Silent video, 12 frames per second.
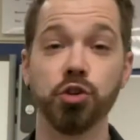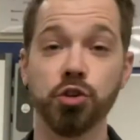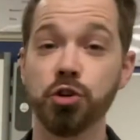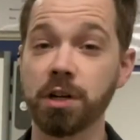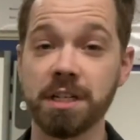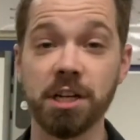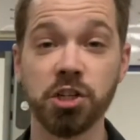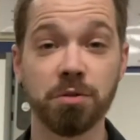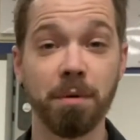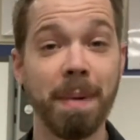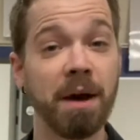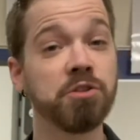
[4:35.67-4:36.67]
You could teach them
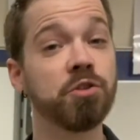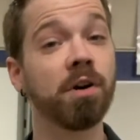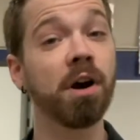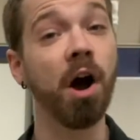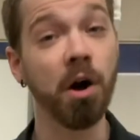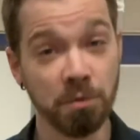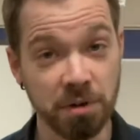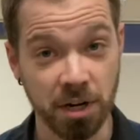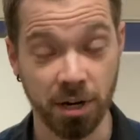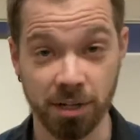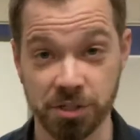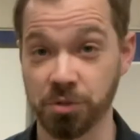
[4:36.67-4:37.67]
about your own
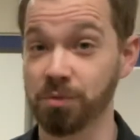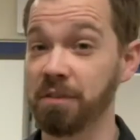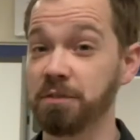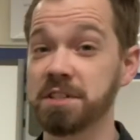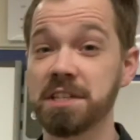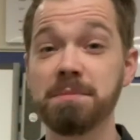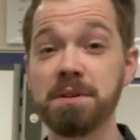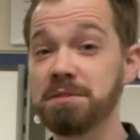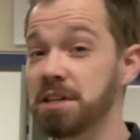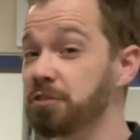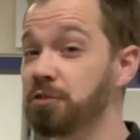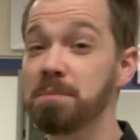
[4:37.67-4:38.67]
culture, referencing
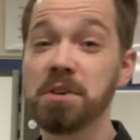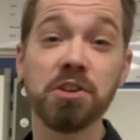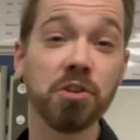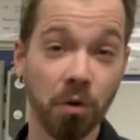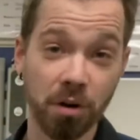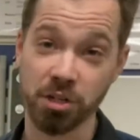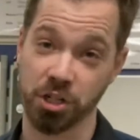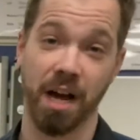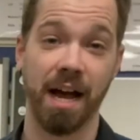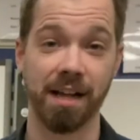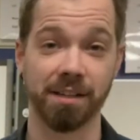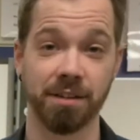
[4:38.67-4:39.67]
music from your
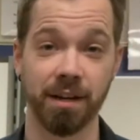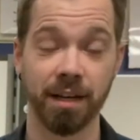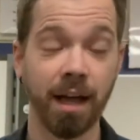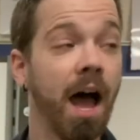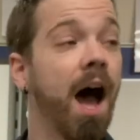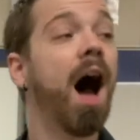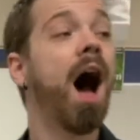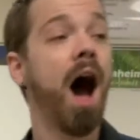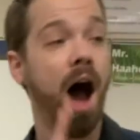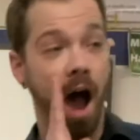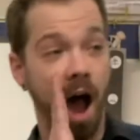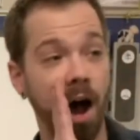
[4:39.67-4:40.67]
childhood.
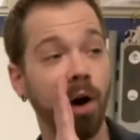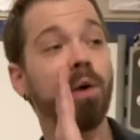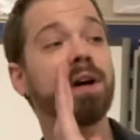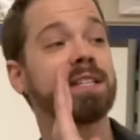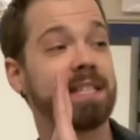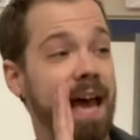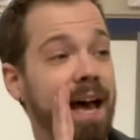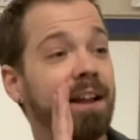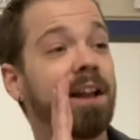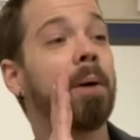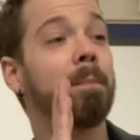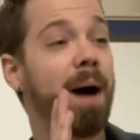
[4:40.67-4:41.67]

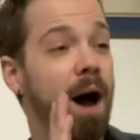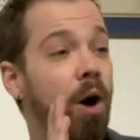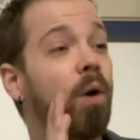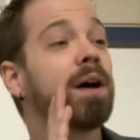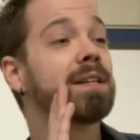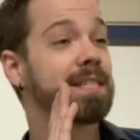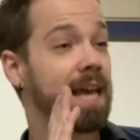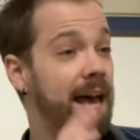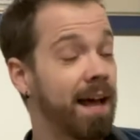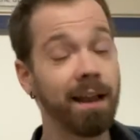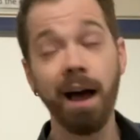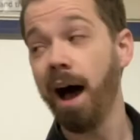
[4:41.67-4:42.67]
Hotel,
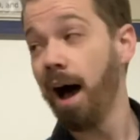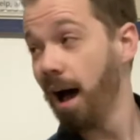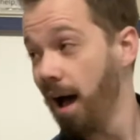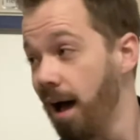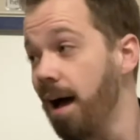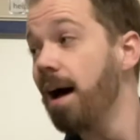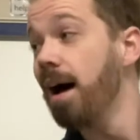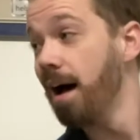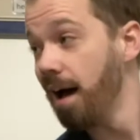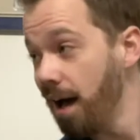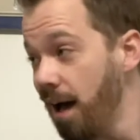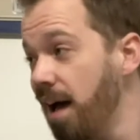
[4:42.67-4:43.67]
motel,
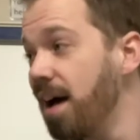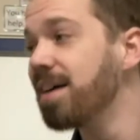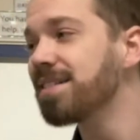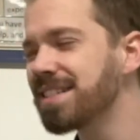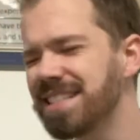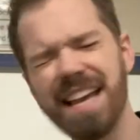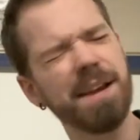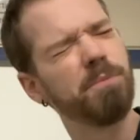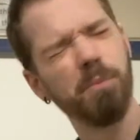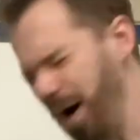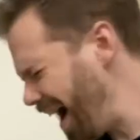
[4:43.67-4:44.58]
Holiday Inn.